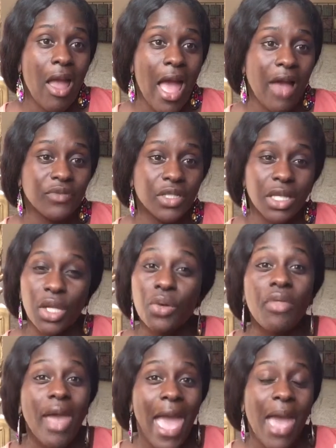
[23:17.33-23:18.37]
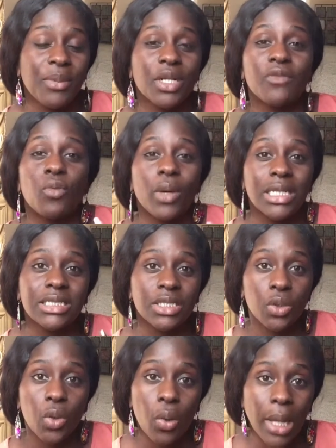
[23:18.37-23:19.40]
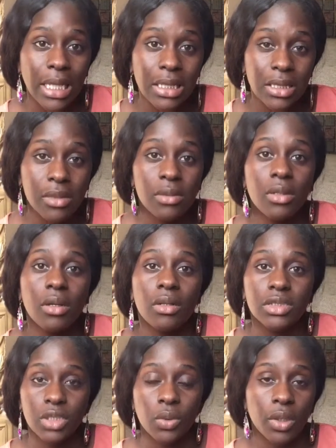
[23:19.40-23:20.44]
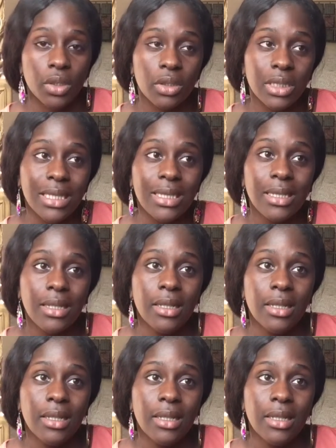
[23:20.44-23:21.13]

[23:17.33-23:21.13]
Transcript: have to kill the habit of wanting to quit so early.